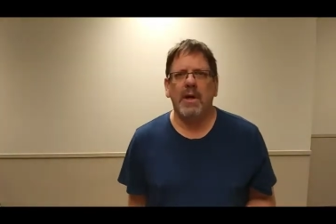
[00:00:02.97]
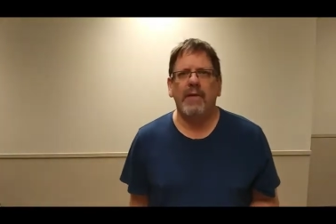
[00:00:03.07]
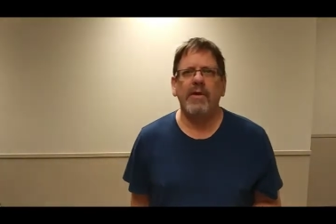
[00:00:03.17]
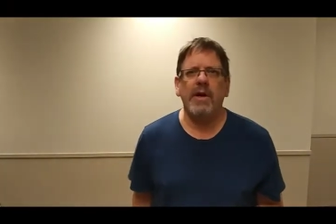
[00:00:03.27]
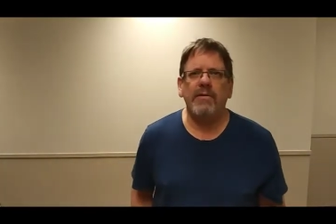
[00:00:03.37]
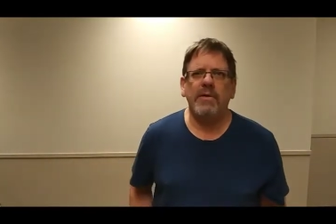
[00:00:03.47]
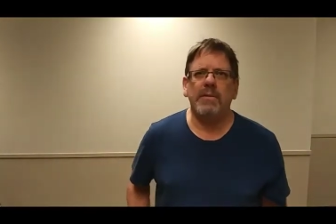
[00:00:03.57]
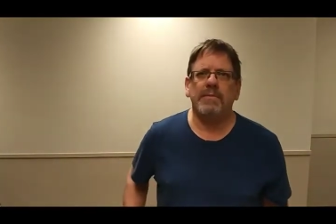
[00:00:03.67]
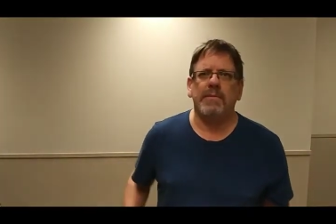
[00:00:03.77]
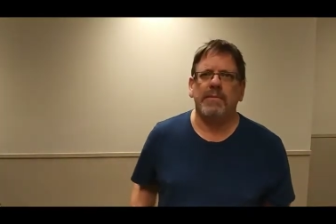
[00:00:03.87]
Have you
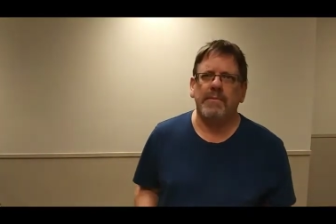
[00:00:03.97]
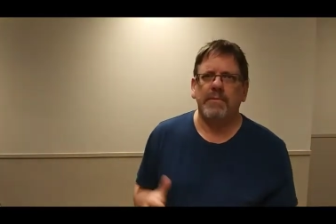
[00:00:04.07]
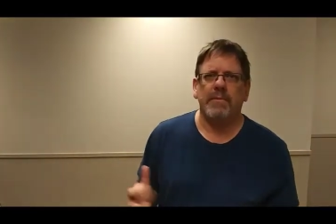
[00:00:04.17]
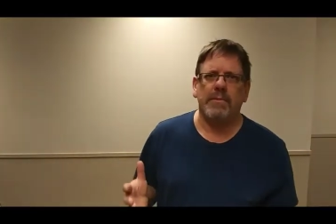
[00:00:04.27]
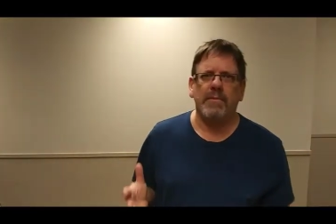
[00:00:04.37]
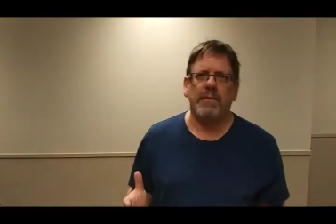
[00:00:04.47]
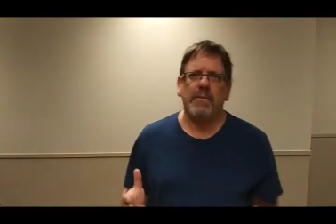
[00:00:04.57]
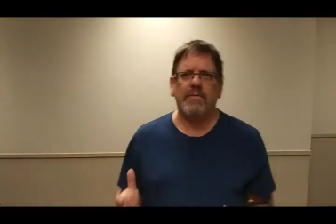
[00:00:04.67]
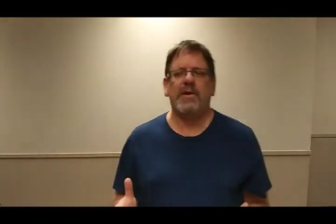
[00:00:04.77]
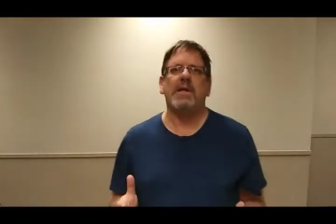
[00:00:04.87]
ever
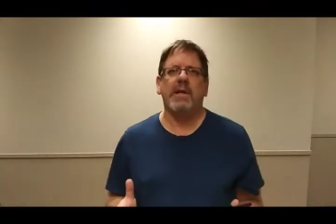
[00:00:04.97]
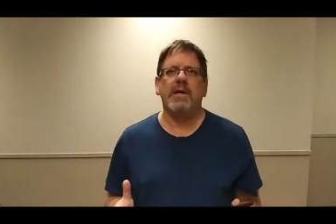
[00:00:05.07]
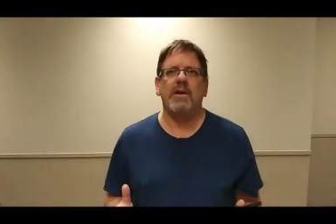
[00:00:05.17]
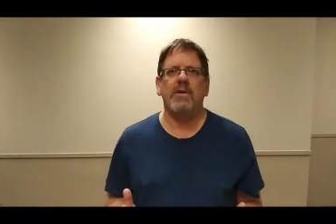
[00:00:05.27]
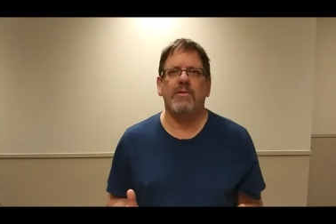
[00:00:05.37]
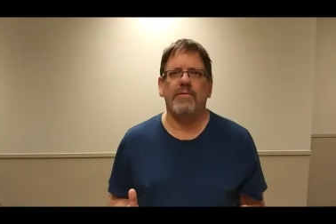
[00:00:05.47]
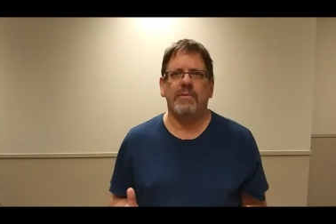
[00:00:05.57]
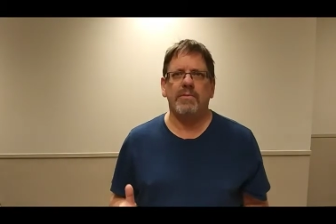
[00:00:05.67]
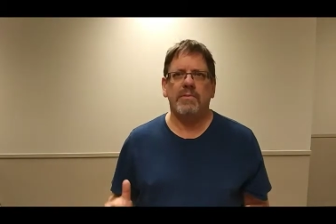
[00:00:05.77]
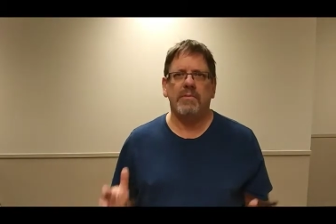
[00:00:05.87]
felt like you've
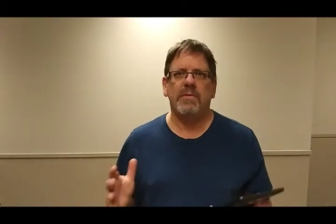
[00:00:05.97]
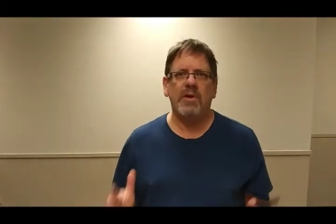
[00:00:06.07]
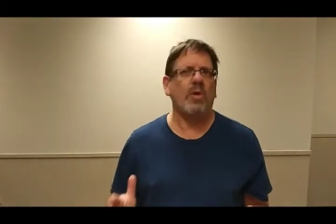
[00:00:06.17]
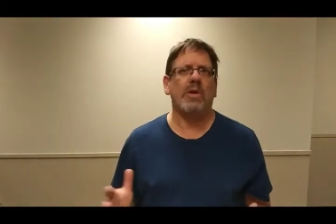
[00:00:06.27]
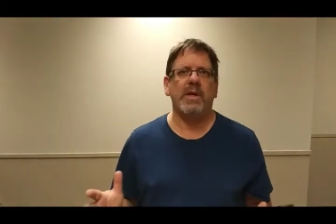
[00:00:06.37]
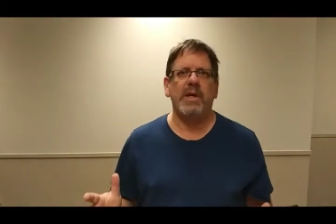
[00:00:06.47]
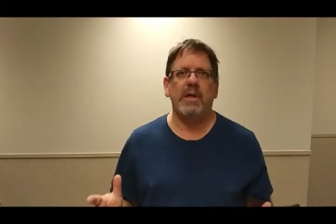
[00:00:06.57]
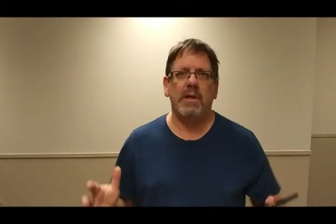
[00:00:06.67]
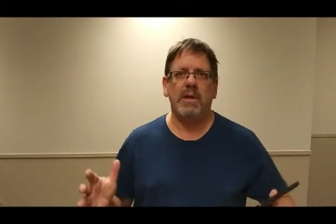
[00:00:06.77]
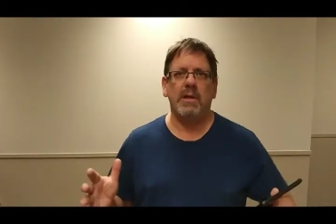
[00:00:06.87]
totally,